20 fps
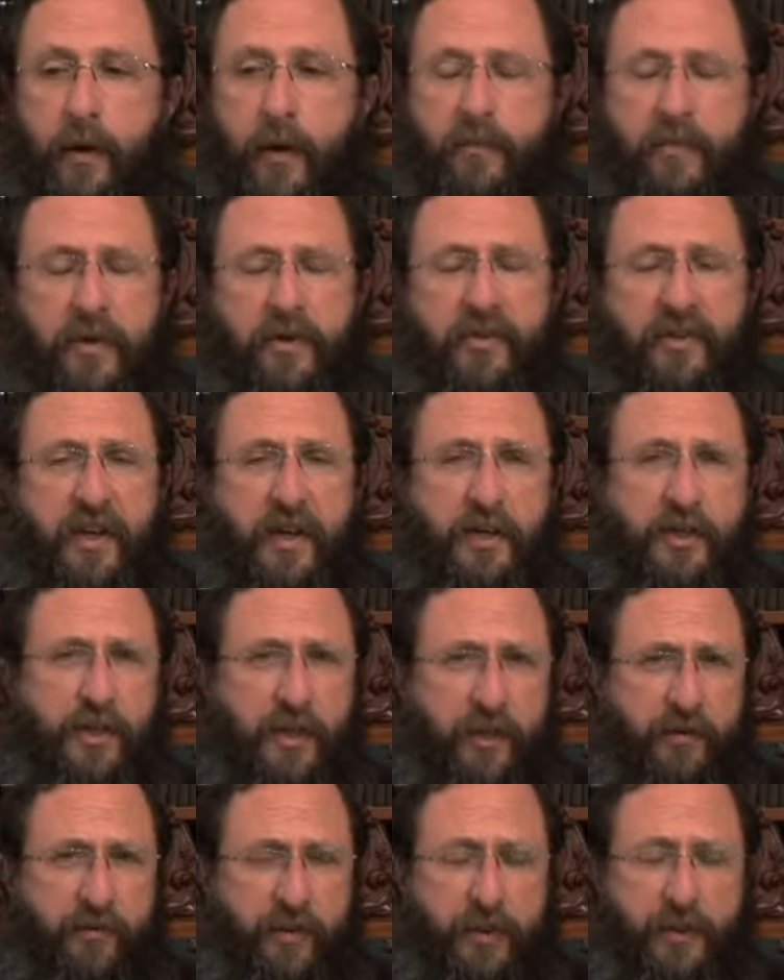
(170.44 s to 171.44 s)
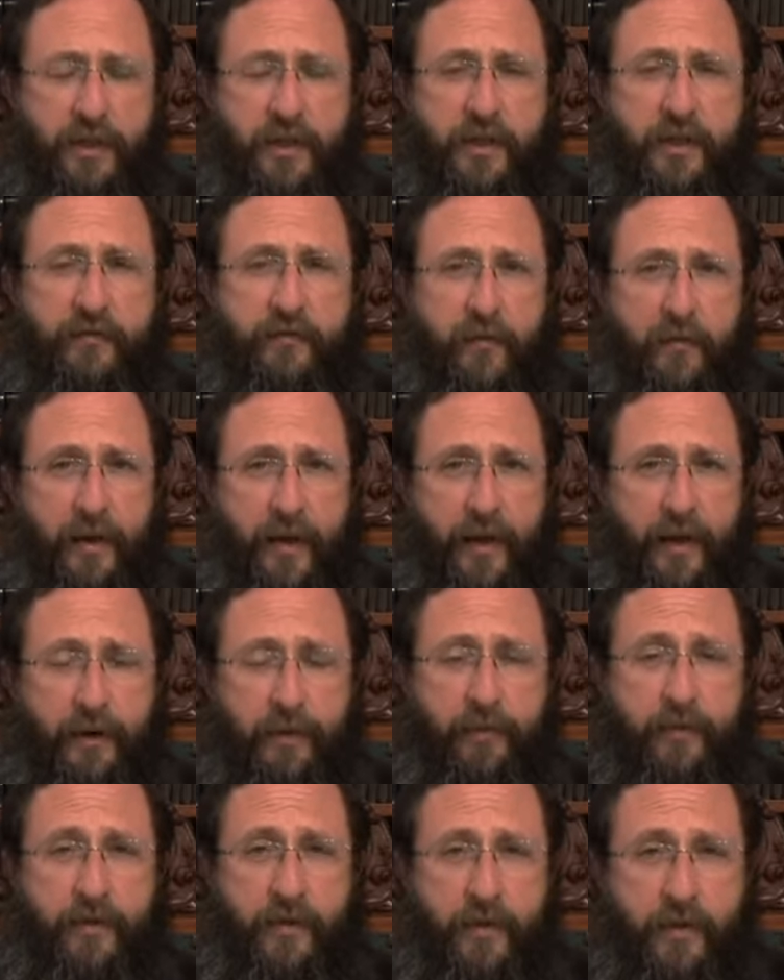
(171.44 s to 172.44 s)
A mere 10 generations from
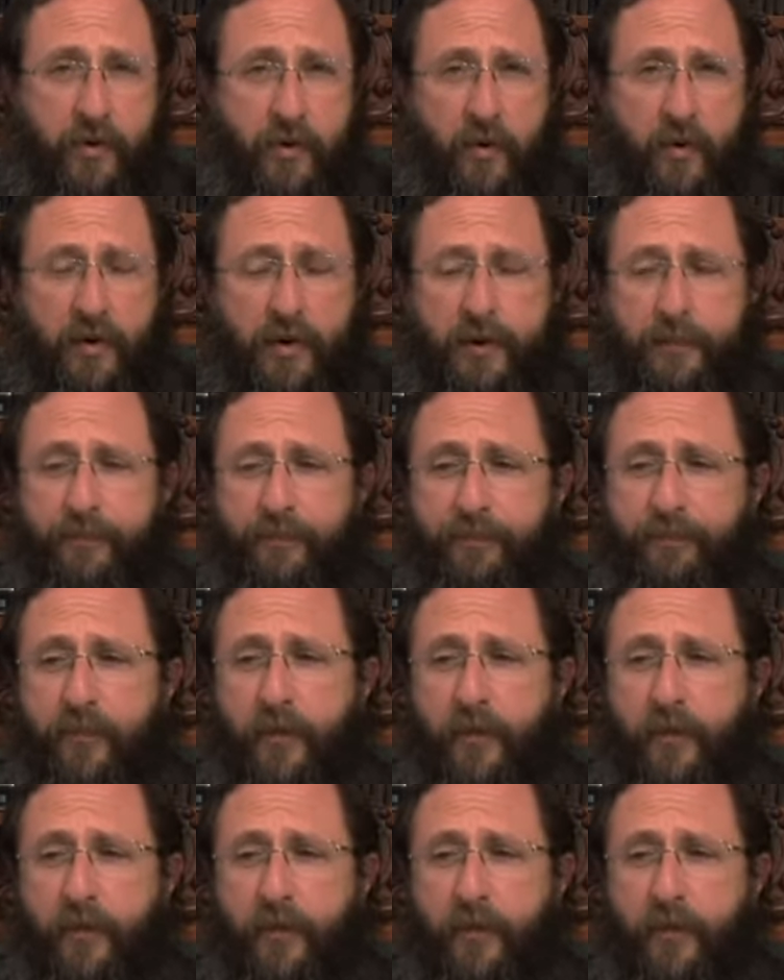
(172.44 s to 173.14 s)
Adam to Noah,